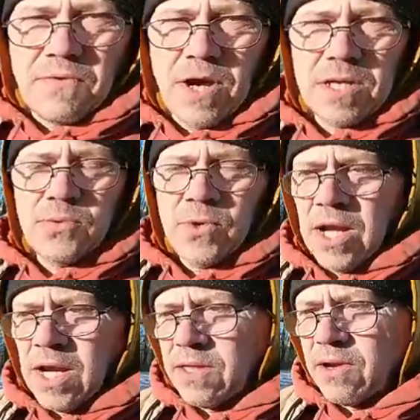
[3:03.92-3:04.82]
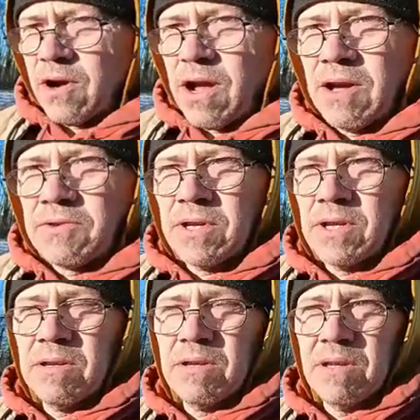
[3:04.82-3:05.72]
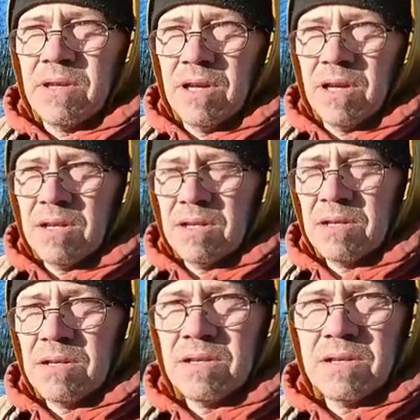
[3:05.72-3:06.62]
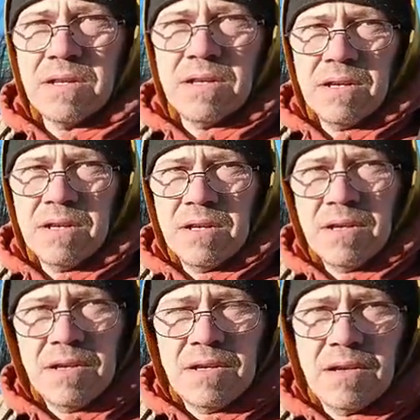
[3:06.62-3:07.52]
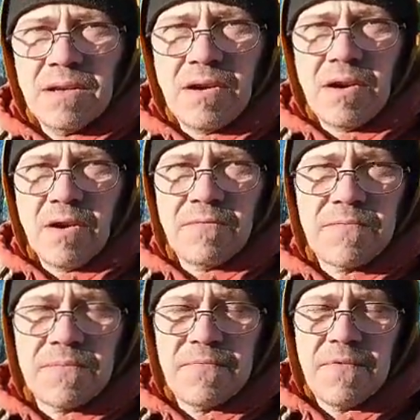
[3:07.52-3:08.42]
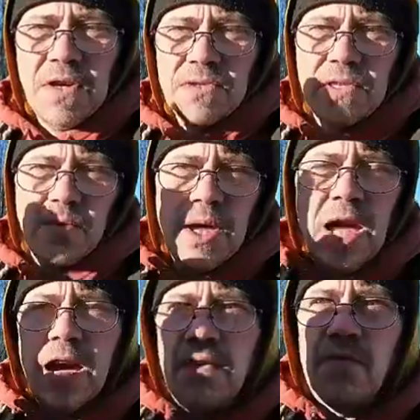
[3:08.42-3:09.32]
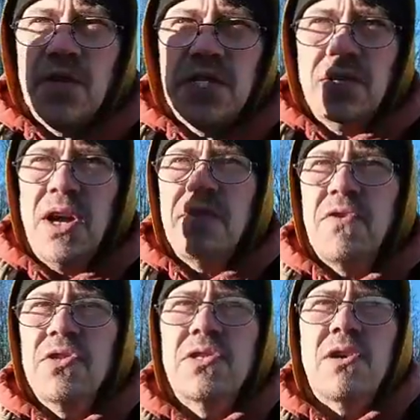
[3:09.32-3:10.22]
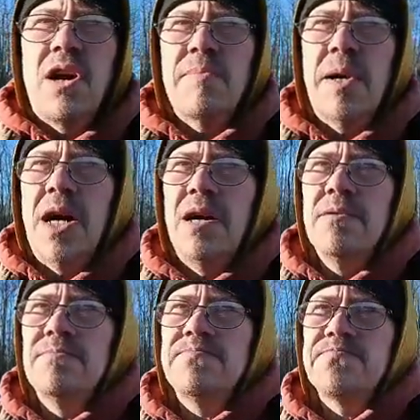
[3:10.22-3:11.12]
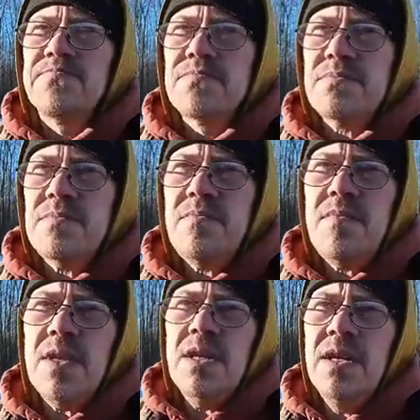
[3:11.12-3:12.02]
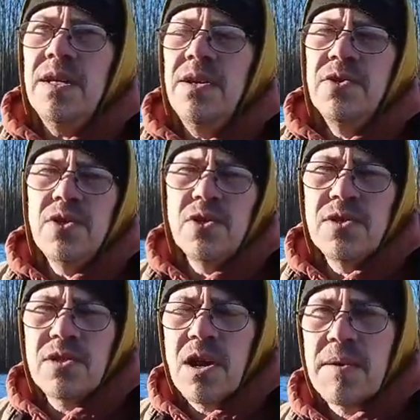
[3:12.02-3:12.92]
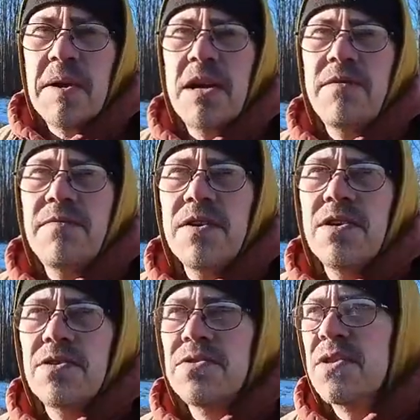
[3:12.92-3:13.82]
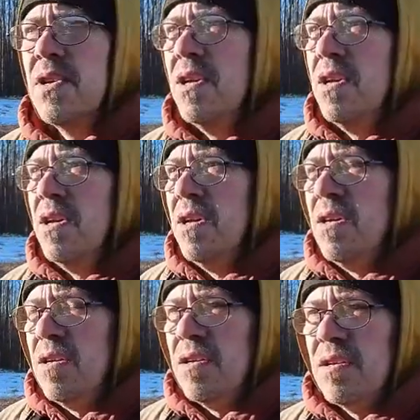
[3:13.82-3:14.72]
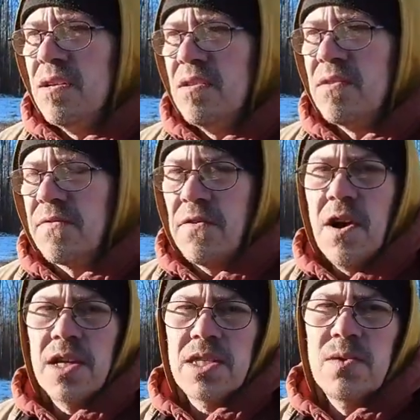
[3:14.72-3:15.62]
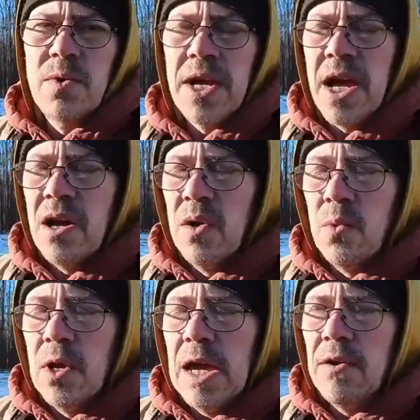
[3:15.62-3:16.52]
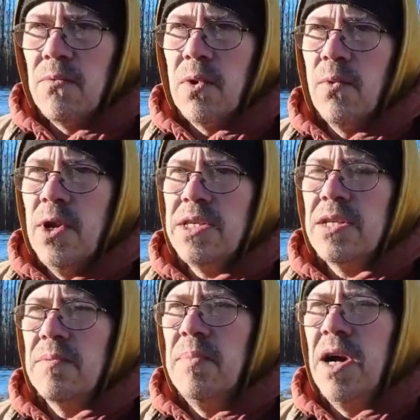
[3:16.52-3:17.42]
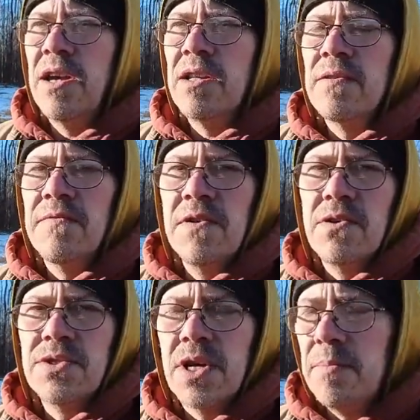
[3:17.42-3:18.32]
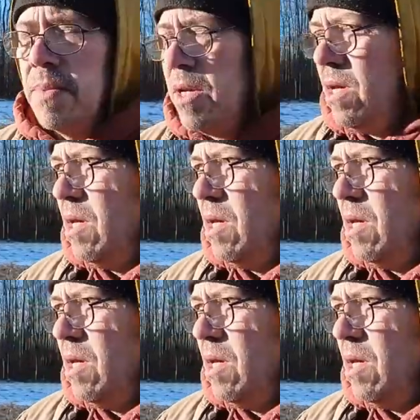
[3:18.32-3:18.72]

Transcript: the frost went out of the ground, and our fields that we have, we still have good stockpile. And those good stockpile fields, the frost had went out and we have we risked pugging the fields up